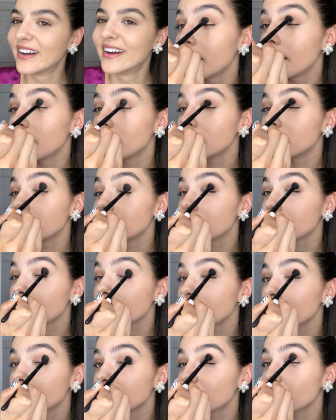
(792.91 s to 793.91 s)
I
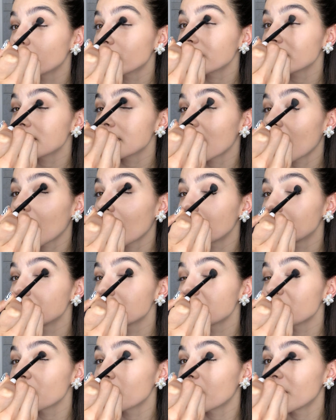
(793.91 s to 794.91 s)
need more time
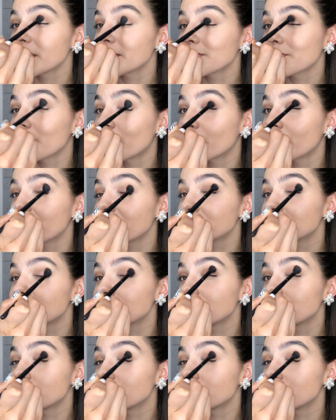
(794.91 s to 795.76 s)
to watch more